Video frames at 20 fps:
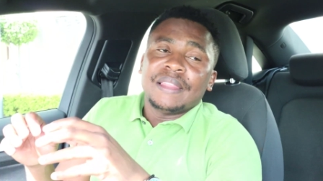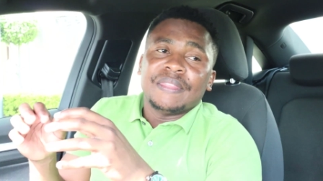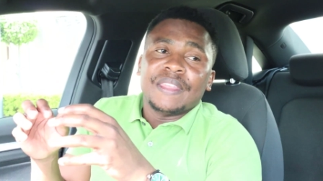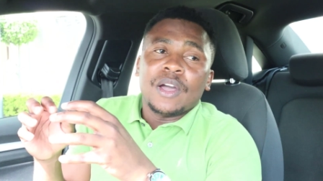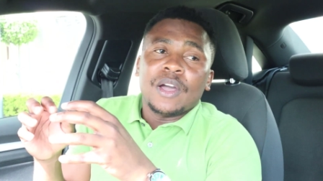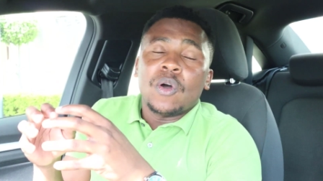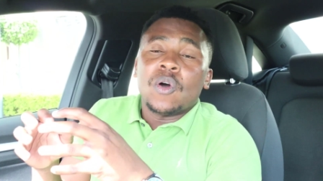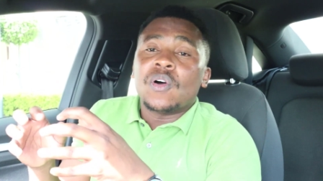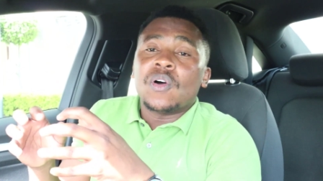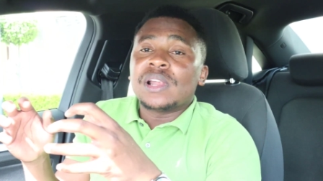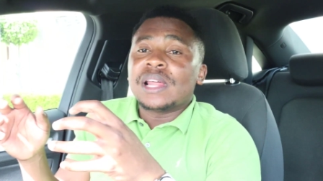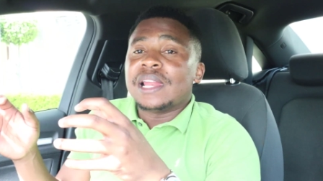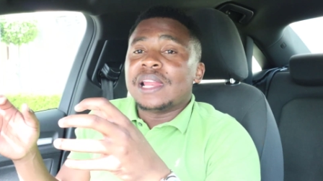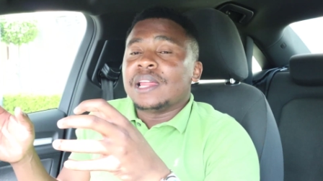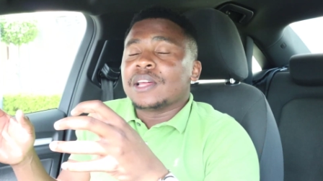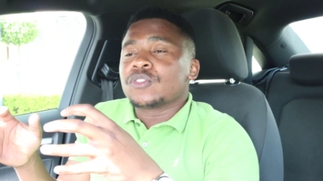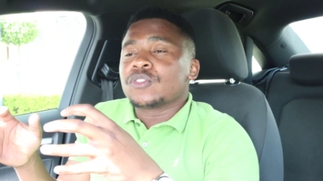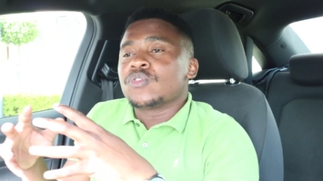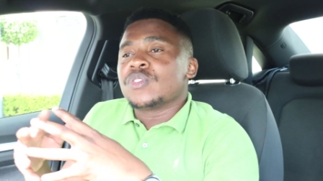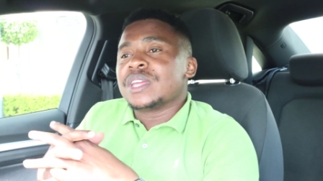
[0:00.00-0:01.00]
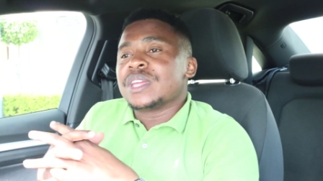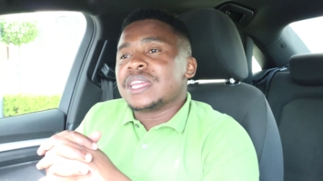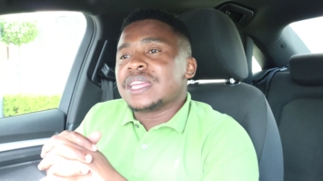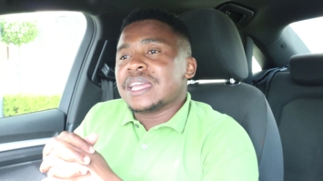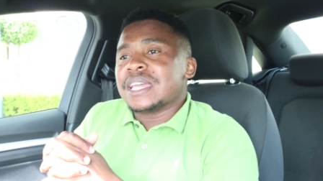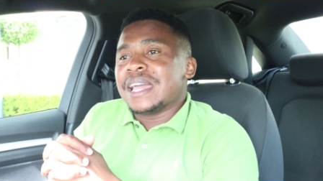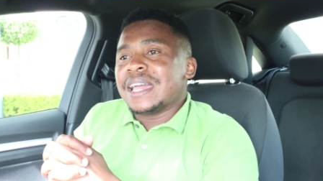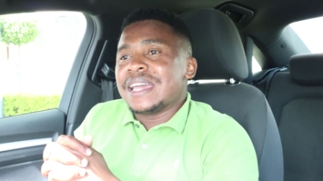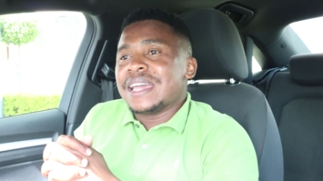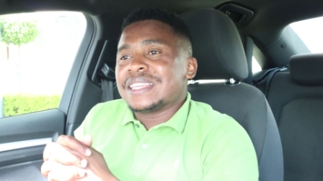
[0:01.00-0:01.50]
the
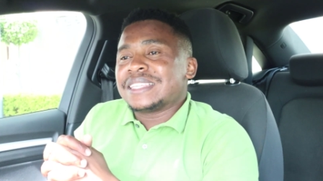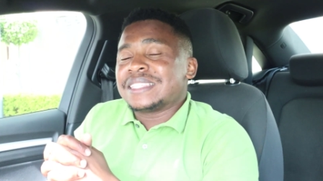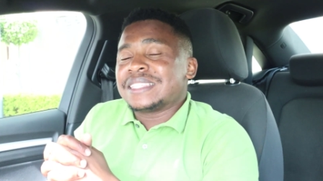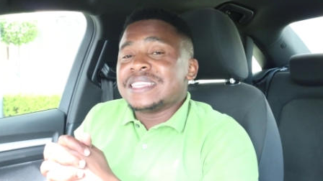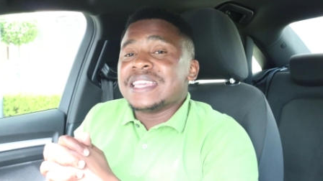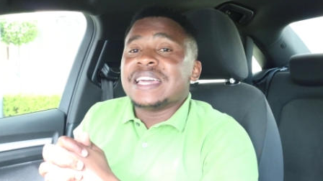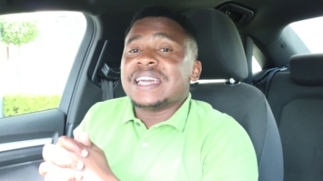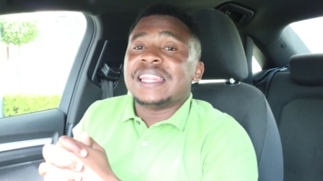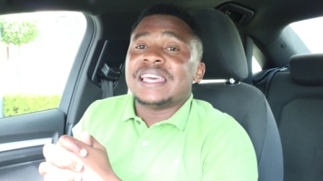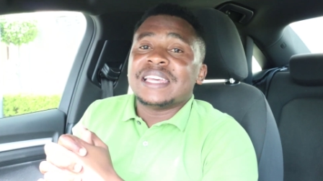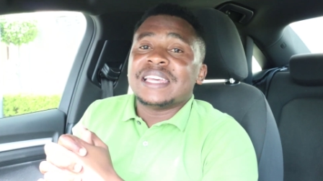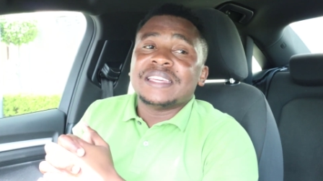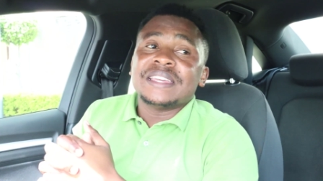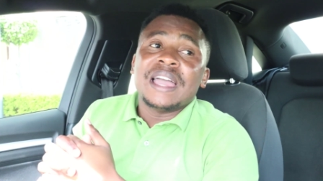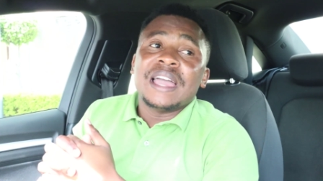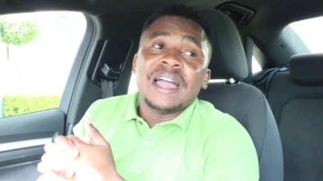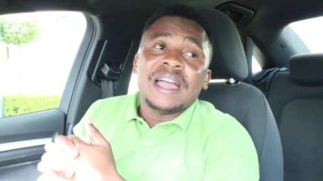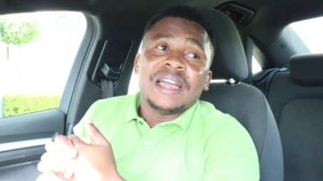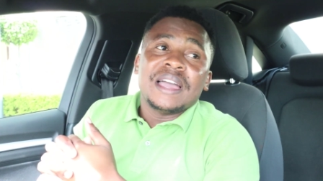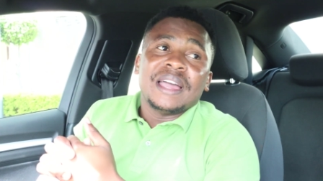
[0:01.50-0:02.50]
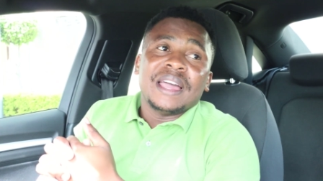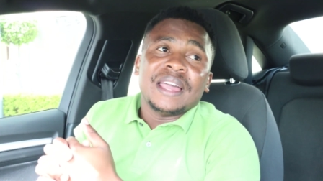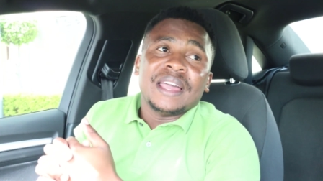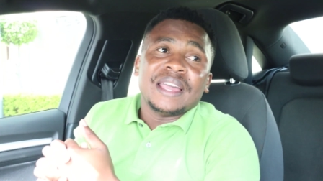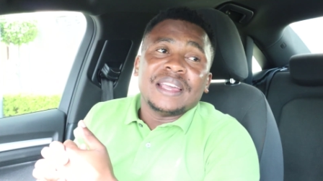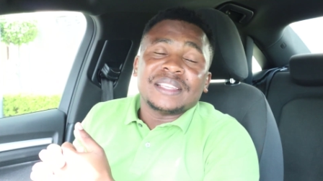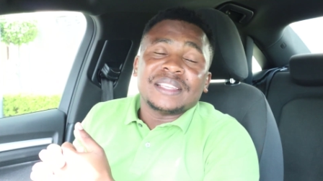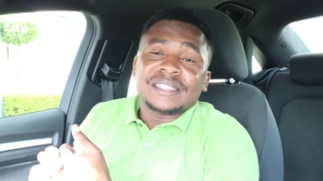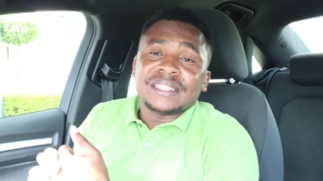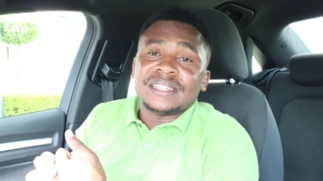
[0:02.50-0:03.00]
all-electric uh, CLA
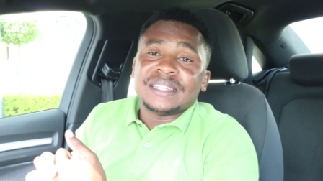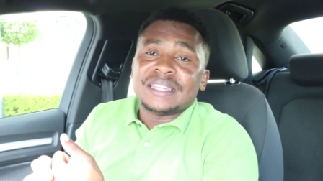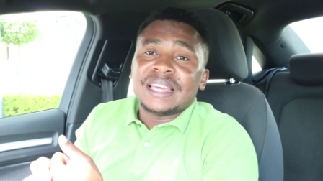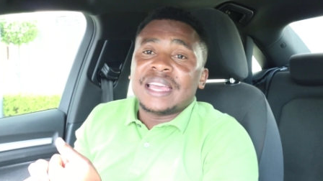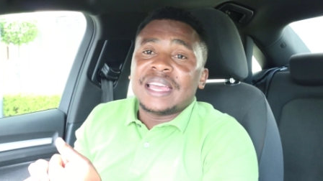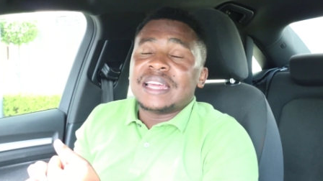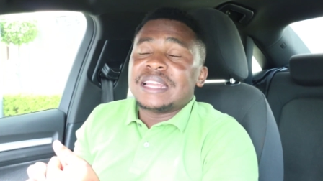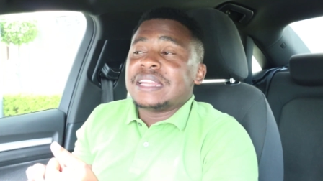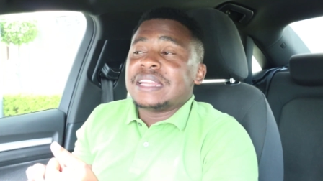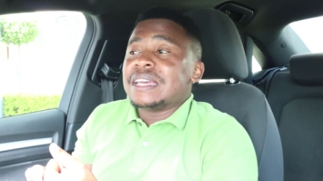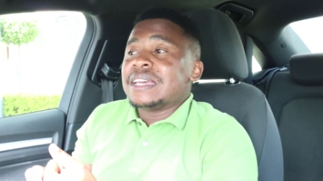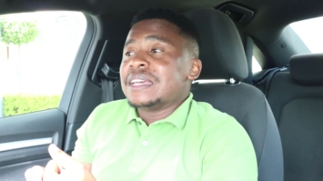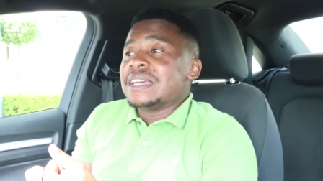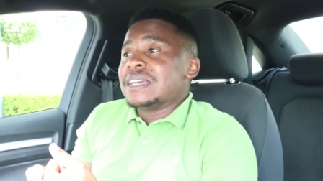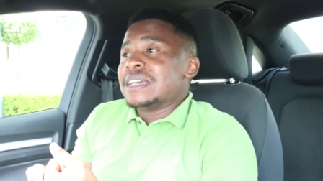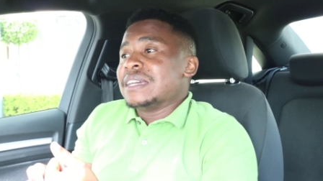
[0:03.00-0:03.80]
uh, sedan,